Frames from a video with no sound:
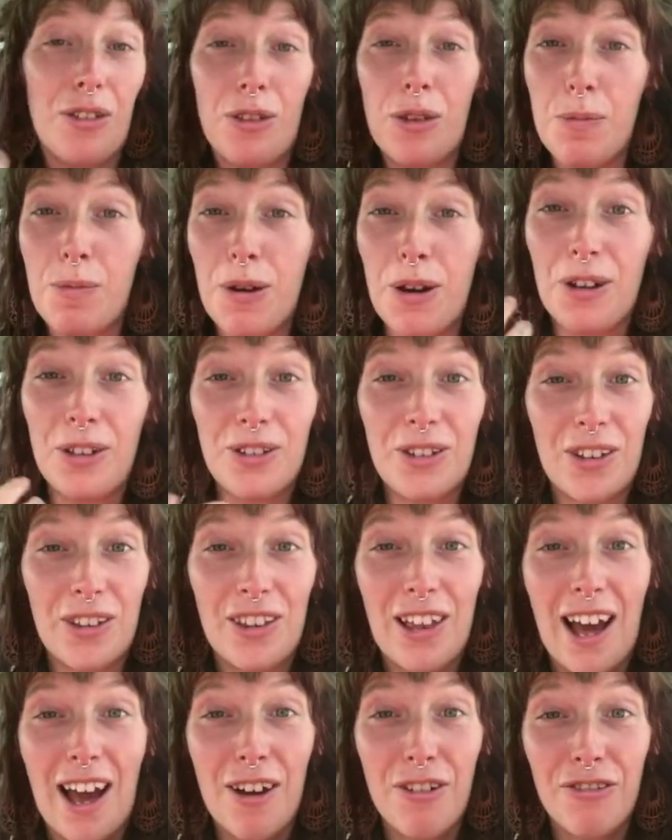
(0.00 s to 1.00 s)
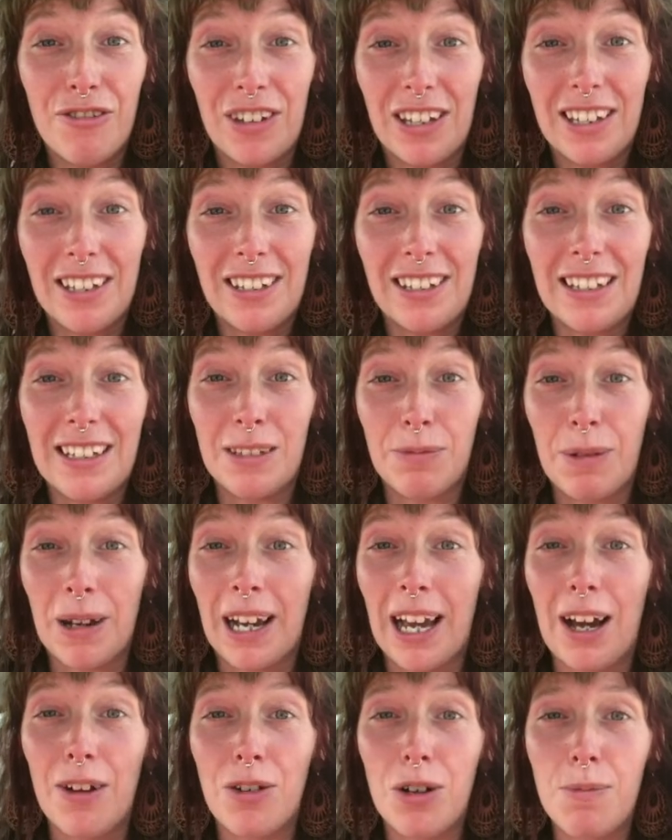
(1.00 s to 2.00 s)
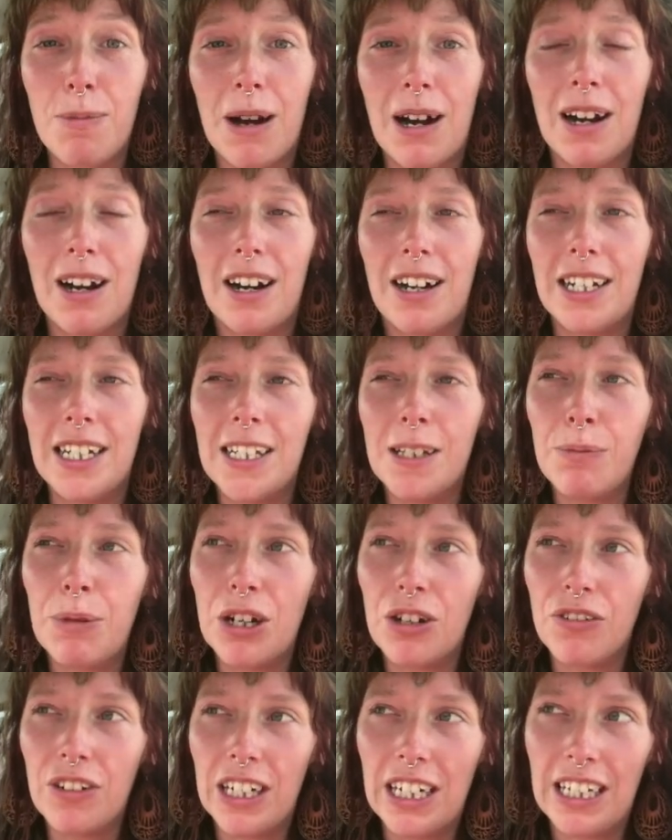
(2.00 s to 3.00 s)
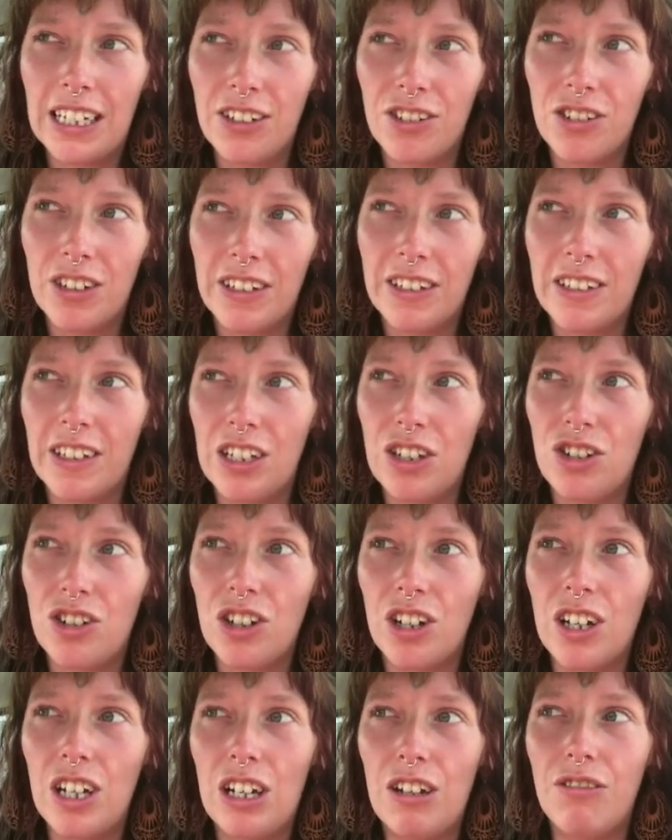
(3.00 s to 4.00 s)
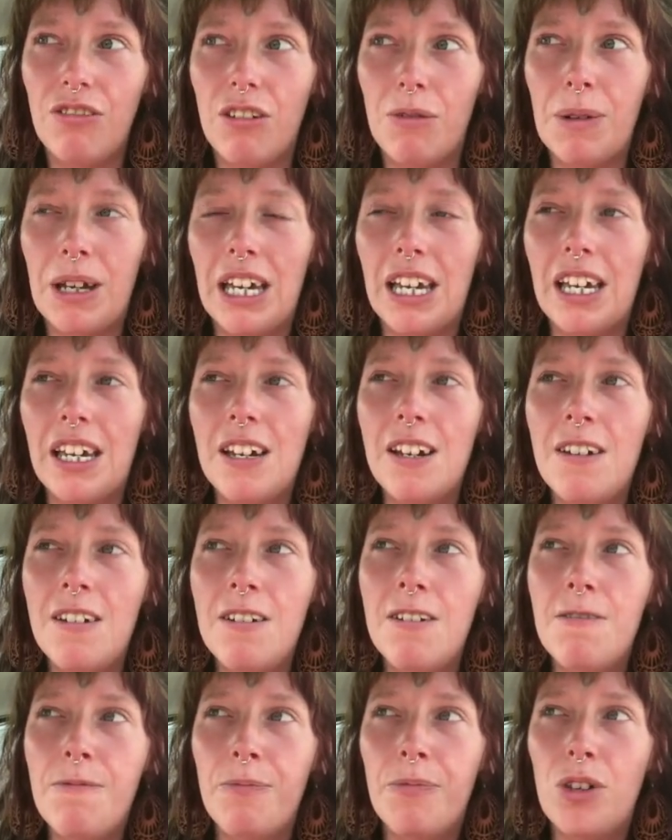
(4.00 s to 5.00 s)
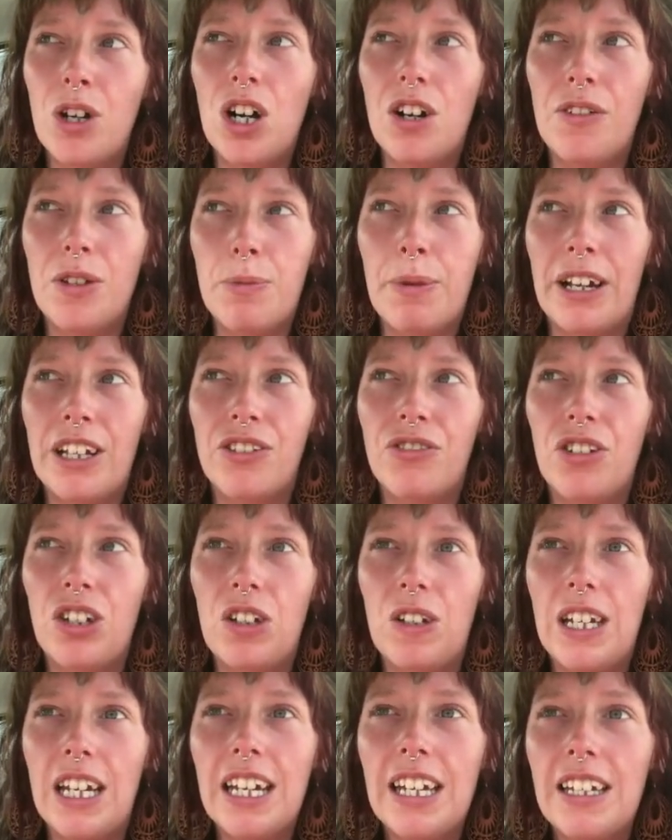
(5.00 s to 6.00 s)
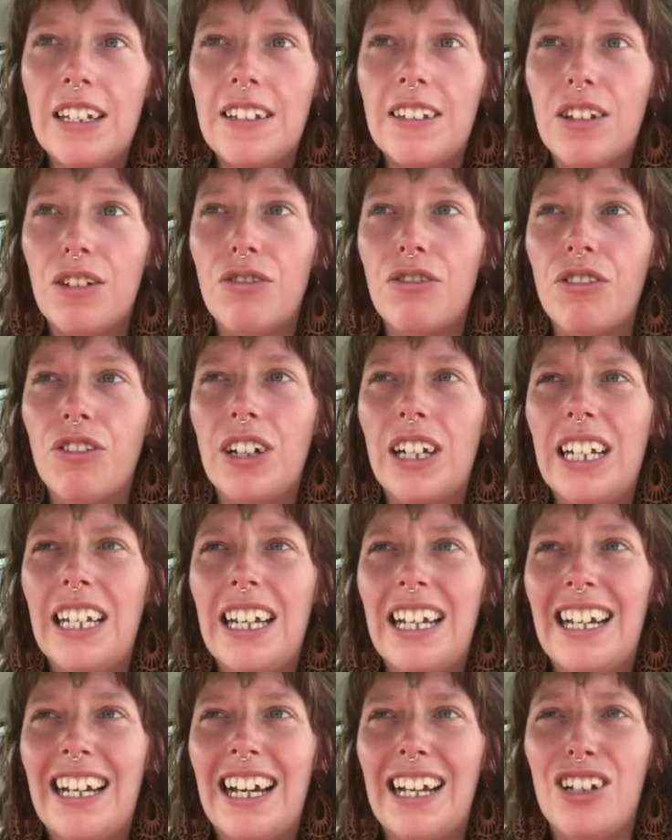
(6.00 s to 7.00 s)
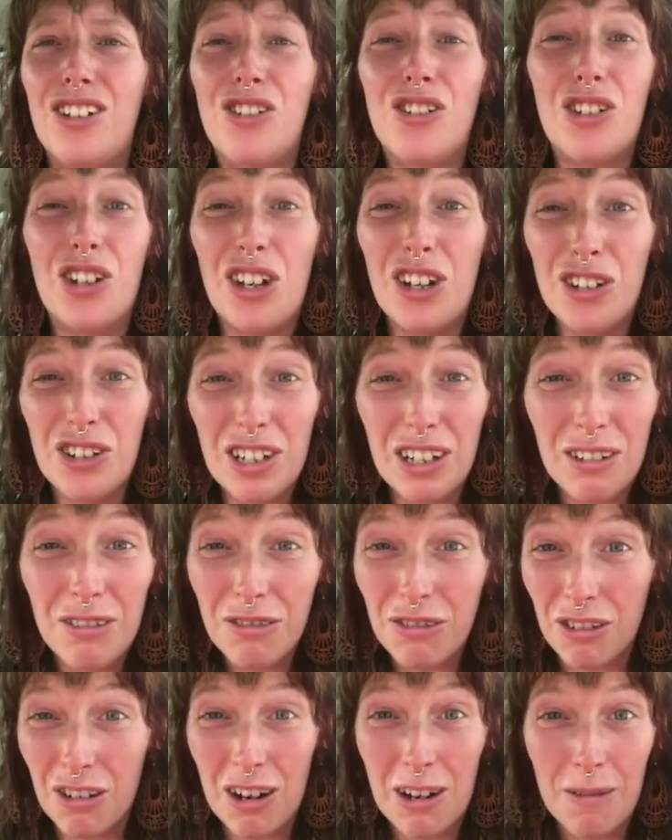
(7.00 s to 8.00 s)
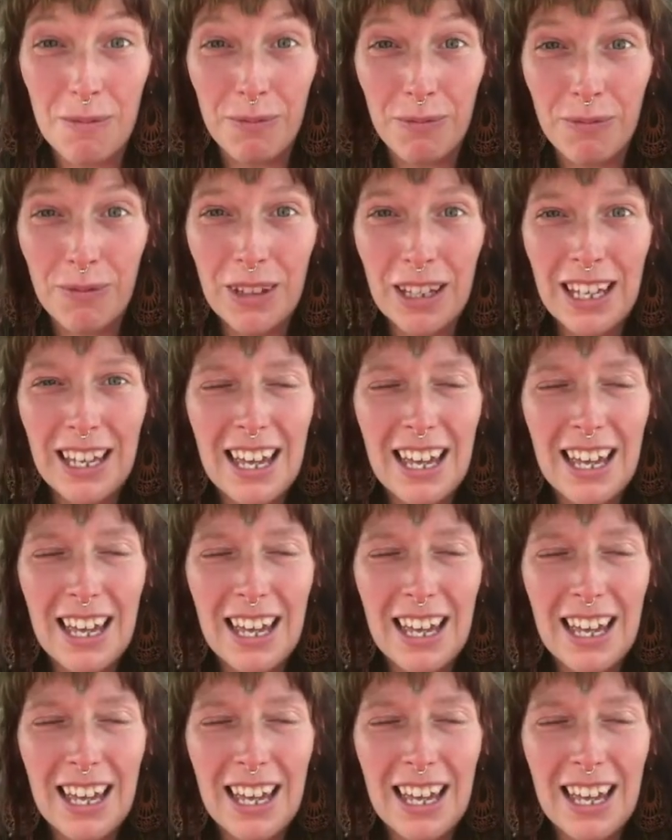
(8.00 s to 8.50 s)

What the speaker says: the person that I feel is my counterpart, and it's been a really interesting journey for me over the past few years of really kind of searching for him